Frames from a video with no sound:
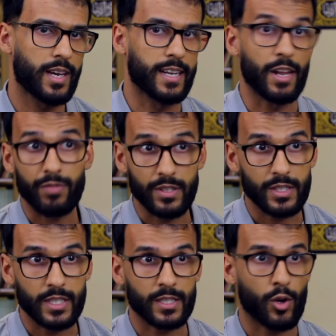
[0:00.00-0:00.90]

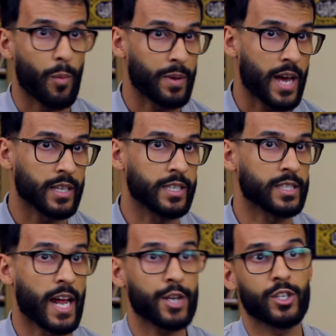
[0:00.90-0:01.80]
differences and commonalities,
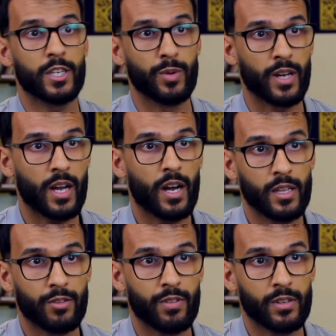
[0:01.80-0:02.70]
and actually we're a
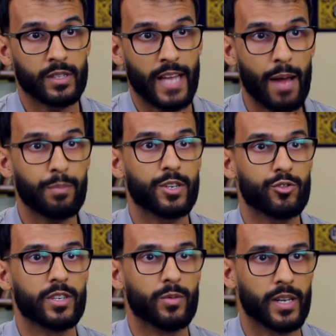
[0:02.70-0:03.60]
colourful
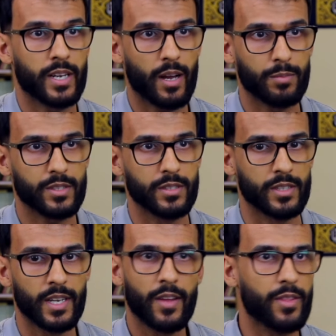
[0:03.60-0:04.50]
tapestry when it comes
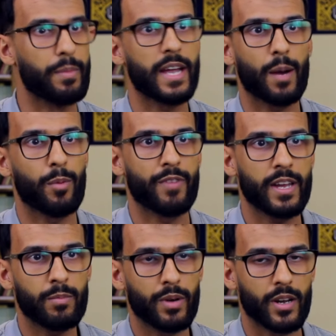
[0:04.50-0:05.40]
to the makeup of
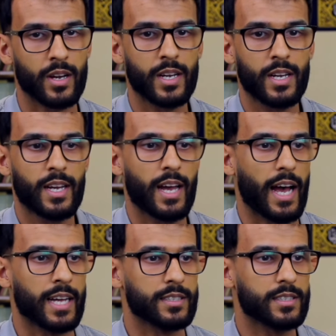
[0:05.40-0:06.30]
Edinburgh.
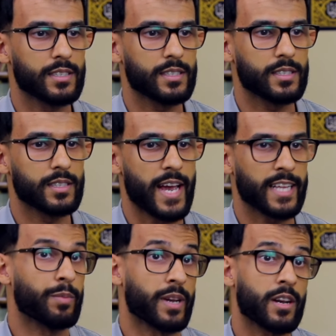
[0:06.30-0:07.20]
And
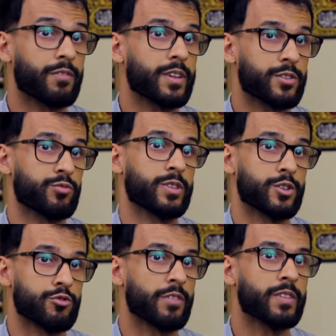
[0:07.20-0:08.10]
Edinburgh Interfaith has really
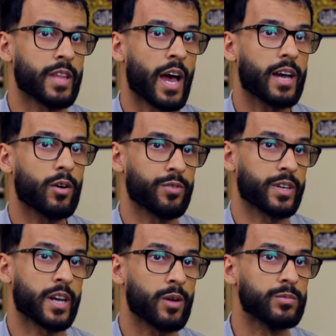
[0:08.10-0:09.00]
driven that on the
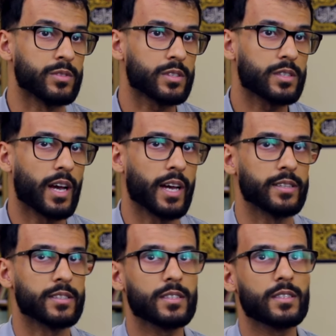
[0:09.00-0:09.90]
ground.
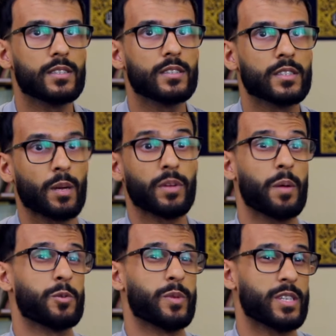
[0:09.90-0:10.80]
And
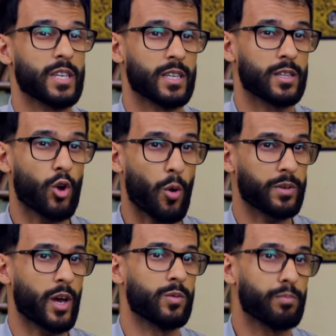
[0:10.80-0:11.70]
sometimes we see
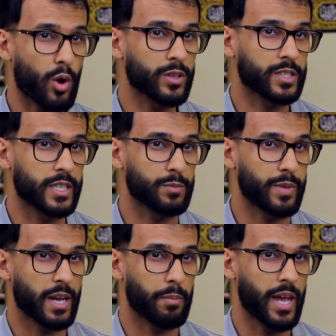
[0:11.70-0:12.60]
top-down policies
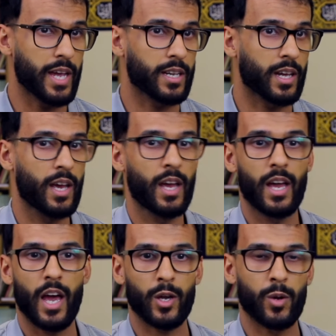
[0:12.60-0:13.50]
being made,
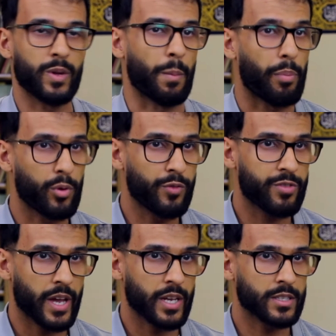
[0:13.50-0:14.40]
how can we improve
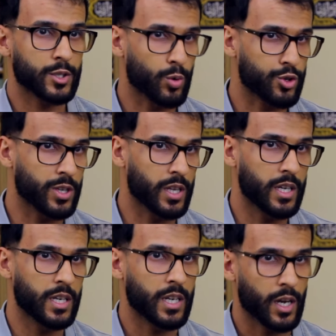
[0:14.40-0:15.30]
things
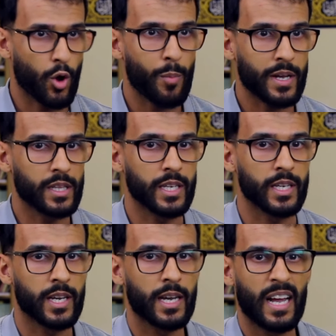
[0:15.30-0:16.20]
socially,
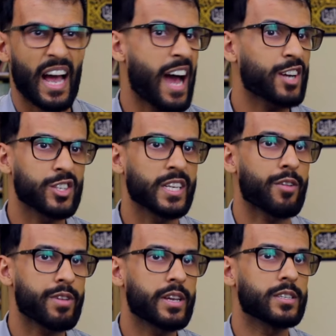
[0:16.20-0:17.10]
economically. Actually, I
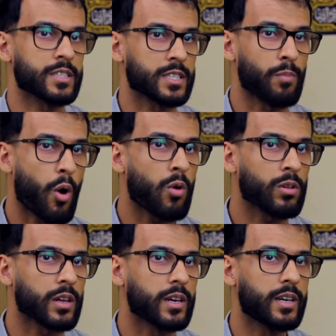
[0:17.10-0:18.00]
think it's a
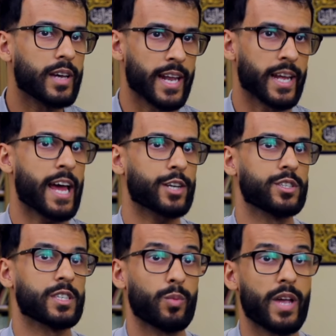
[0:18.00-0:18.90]
small
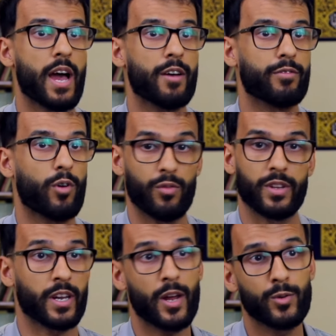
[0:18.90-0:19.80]
interactions that we have on
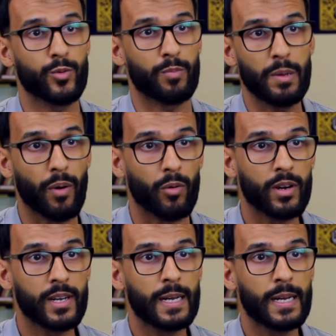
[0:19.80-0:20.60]
the ground with people